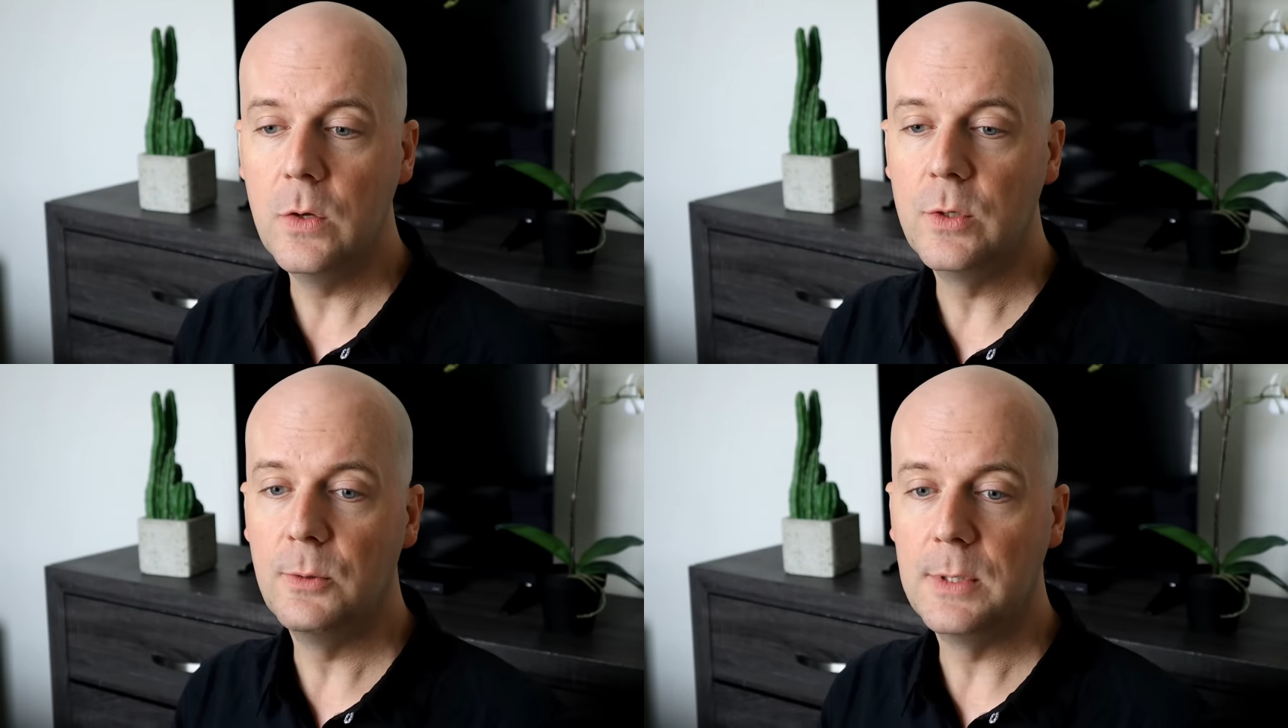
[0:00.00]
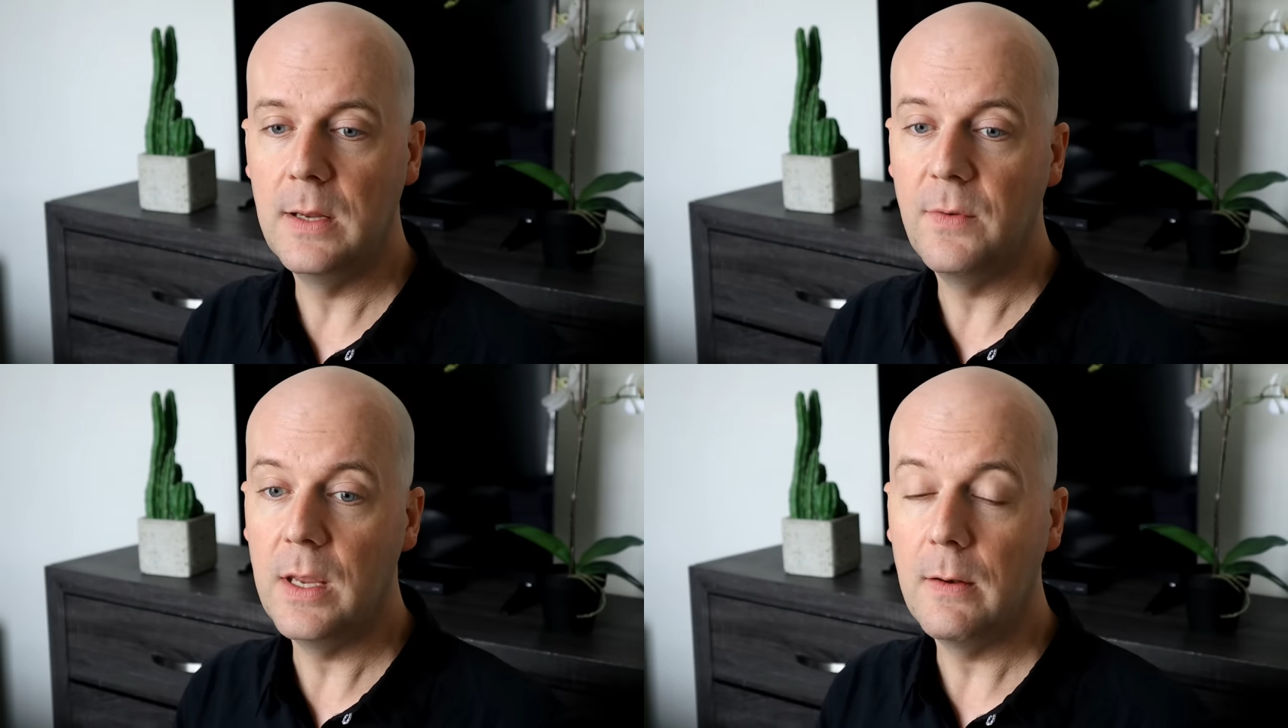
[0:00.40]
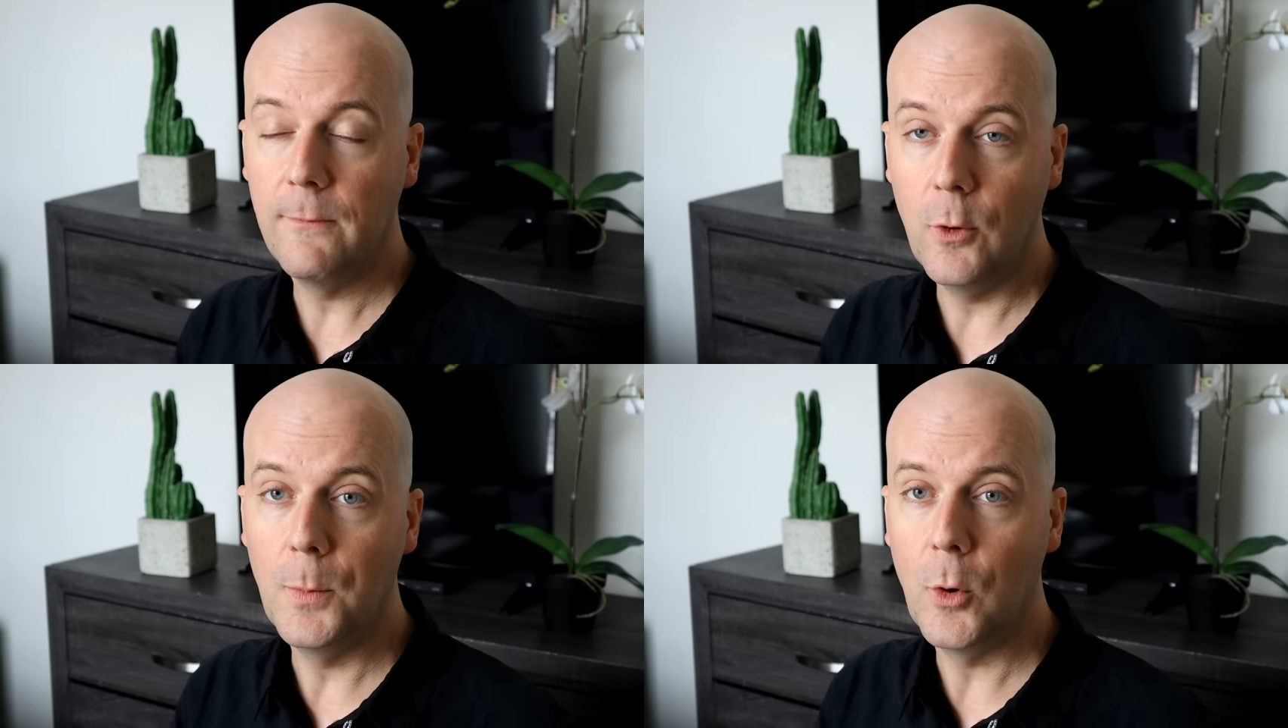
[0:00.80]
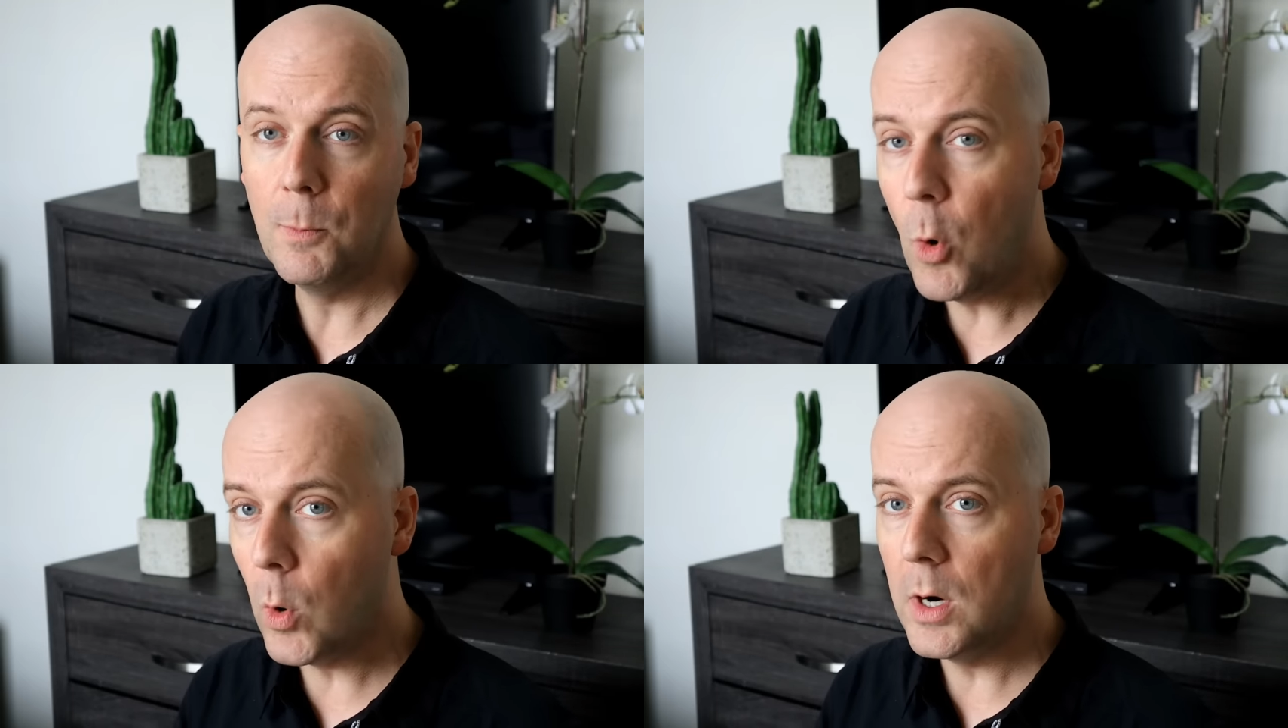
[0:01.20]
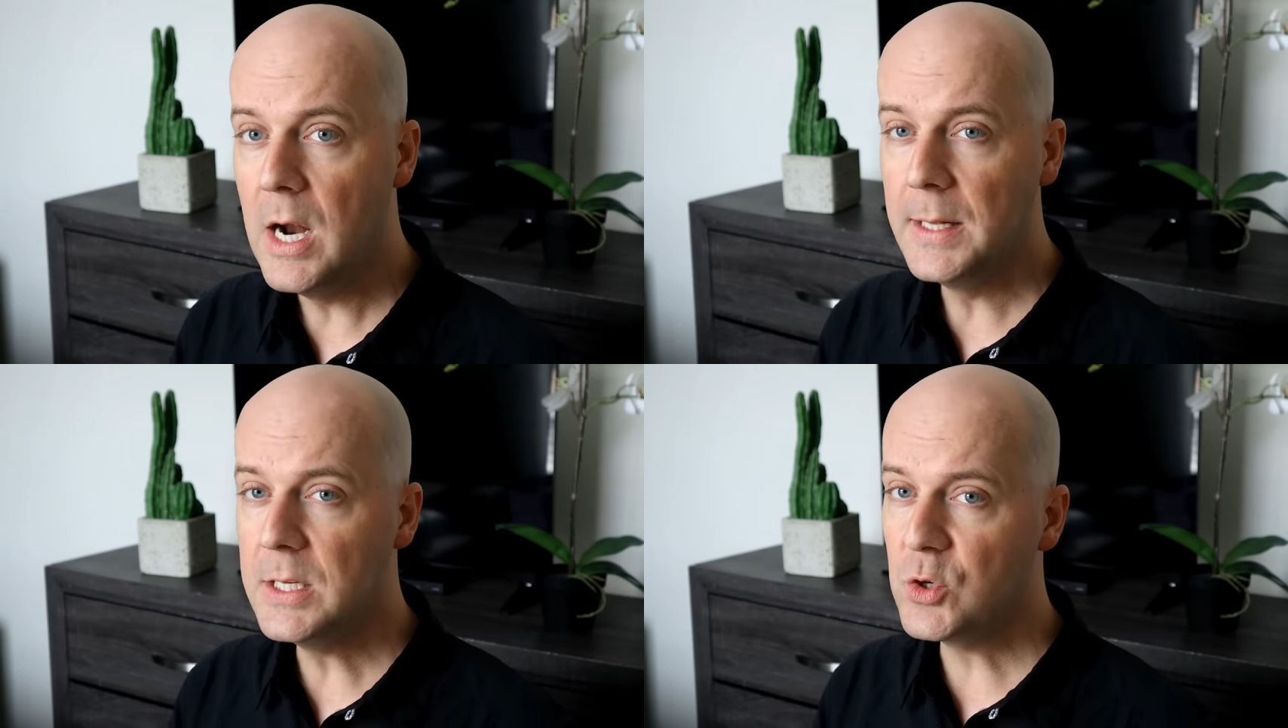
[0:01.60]
YouTube TV and Fubo and
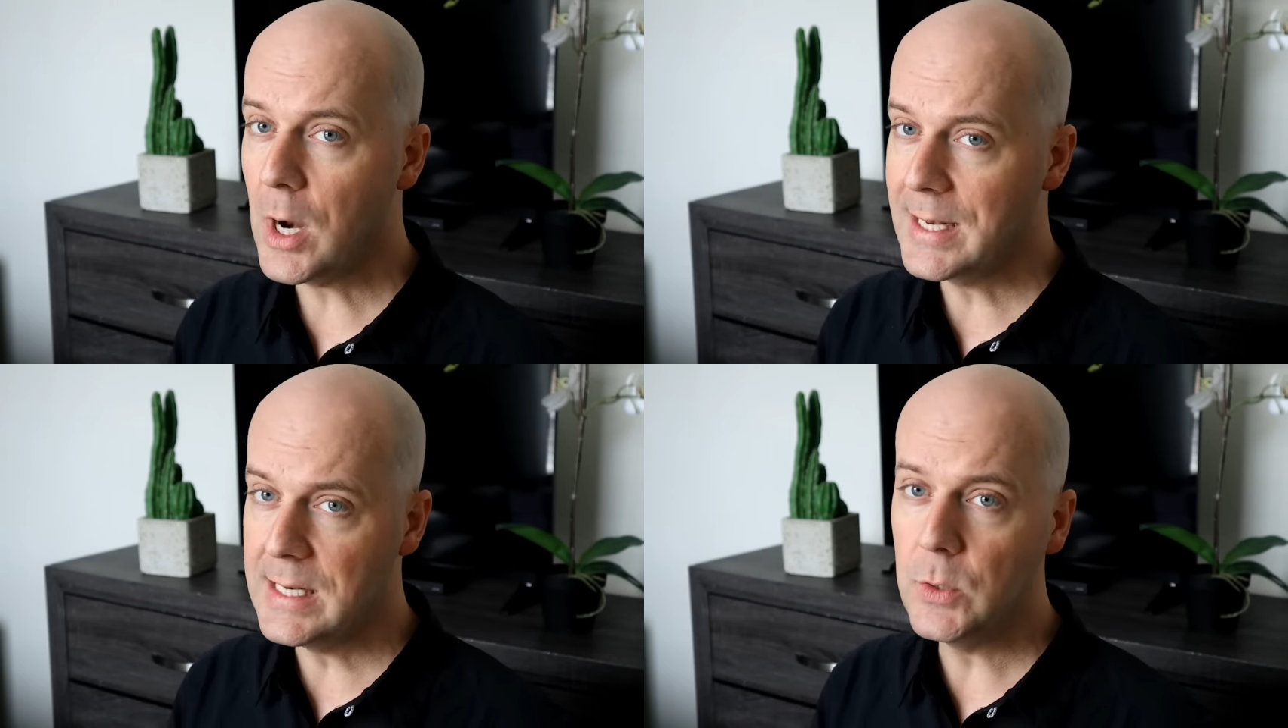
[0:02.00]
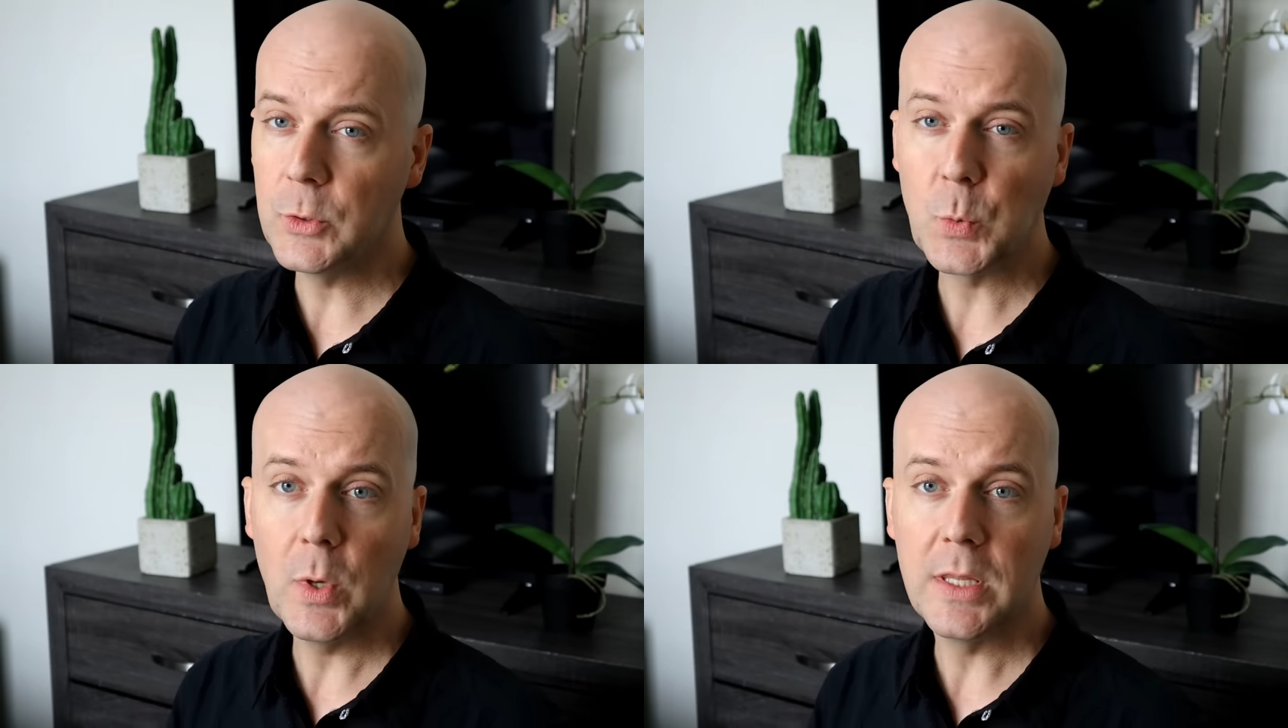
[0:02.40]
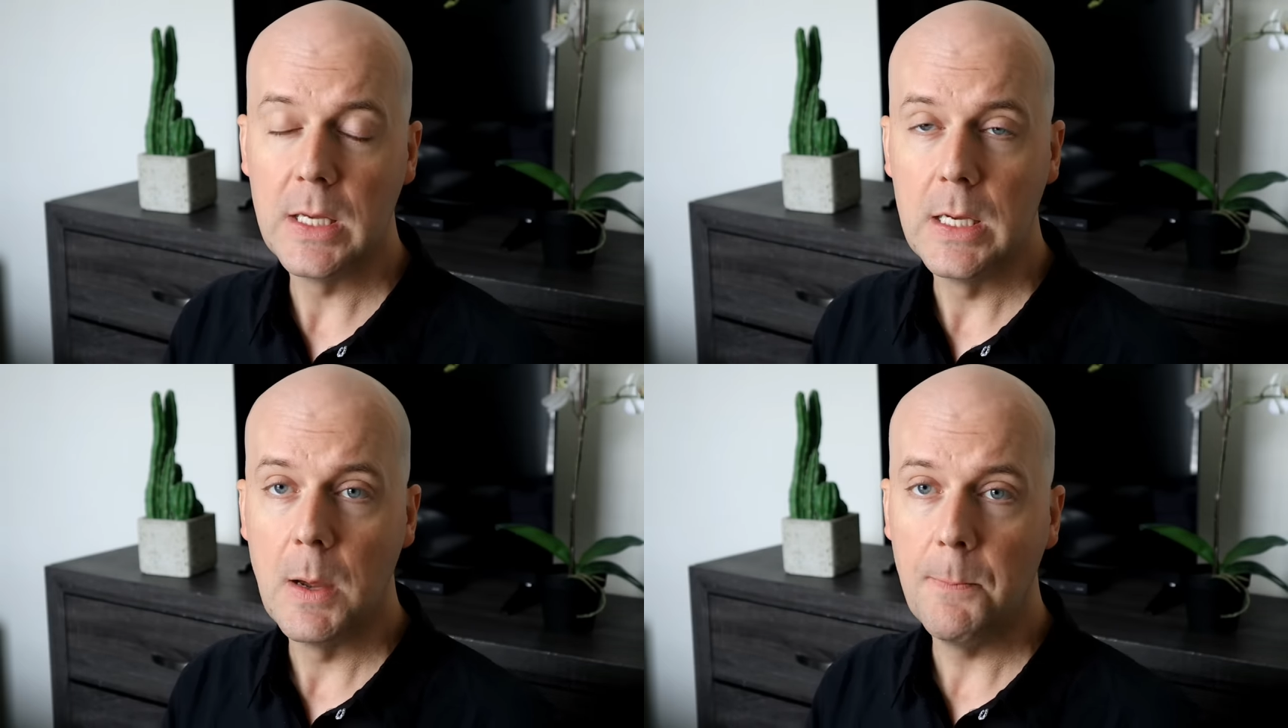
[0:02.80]
more to strike deals with